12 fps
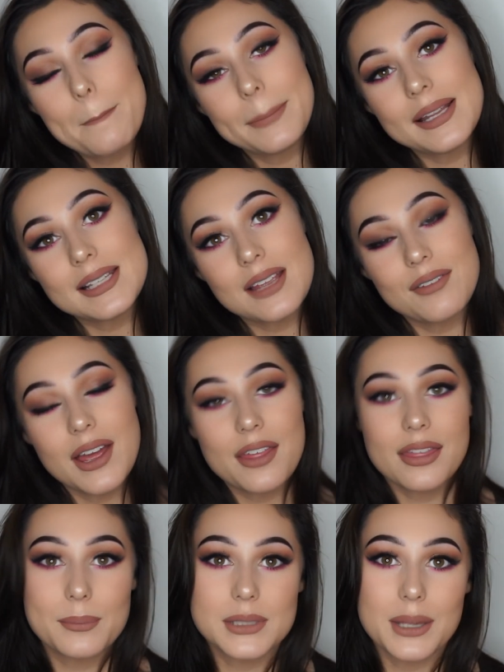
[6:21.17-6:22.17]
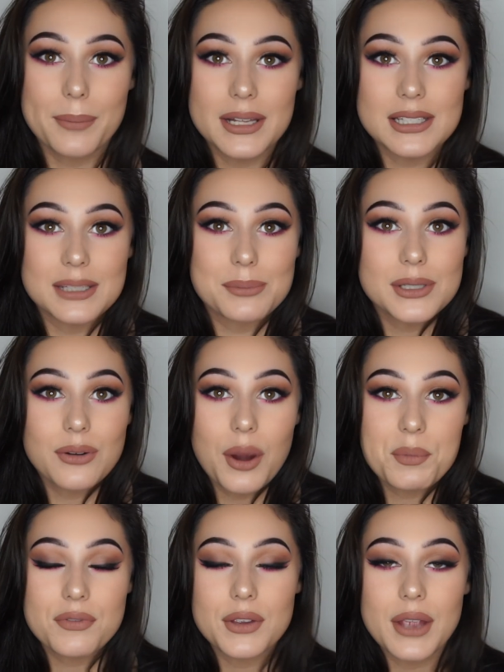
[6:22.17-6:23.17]
Please give it a thumbs up and
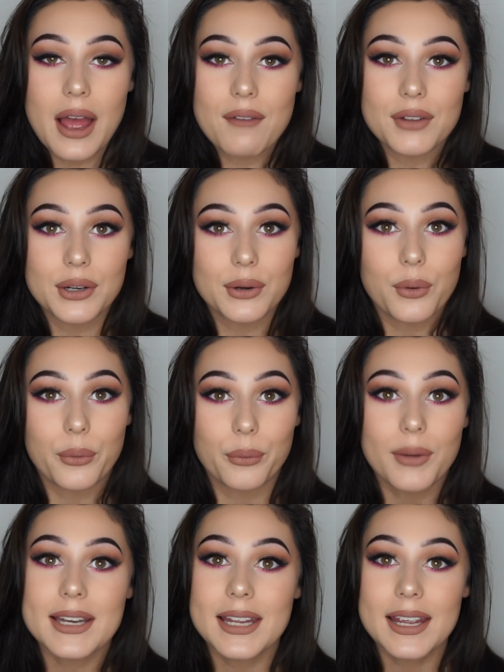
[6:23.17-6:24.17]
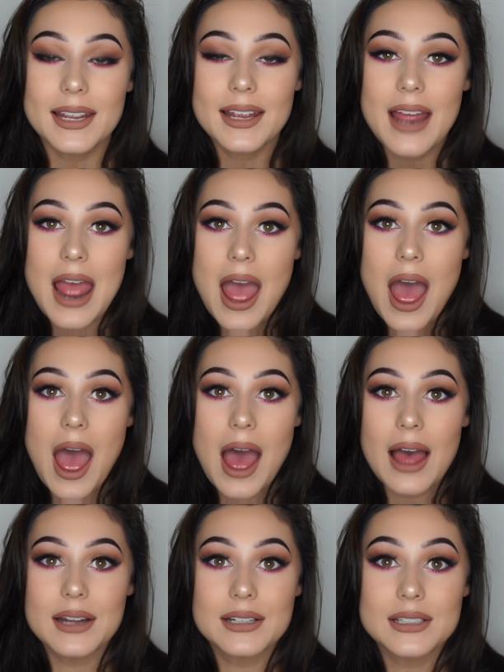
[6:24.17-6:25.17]
subscribe if you haven't already.
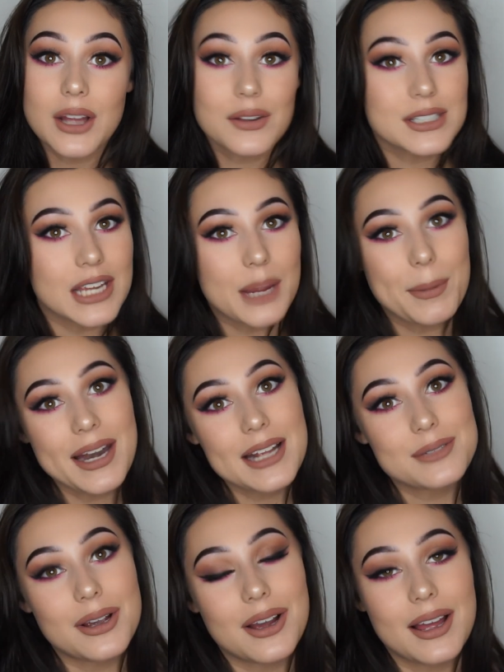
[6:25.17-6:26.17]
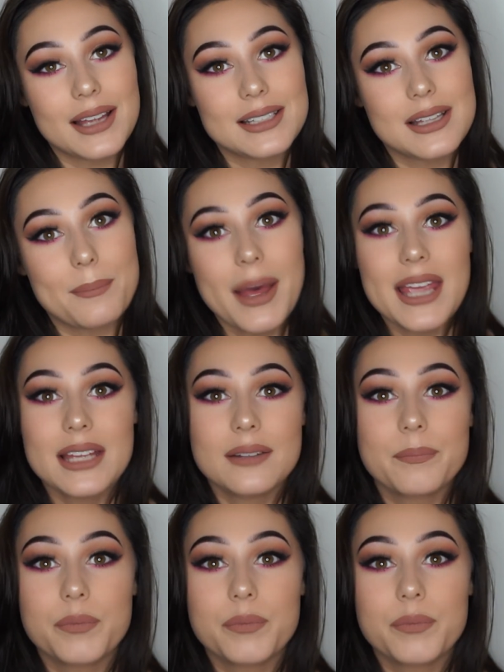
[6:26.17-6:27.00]
And I'll see you in my next one, guys. Bye.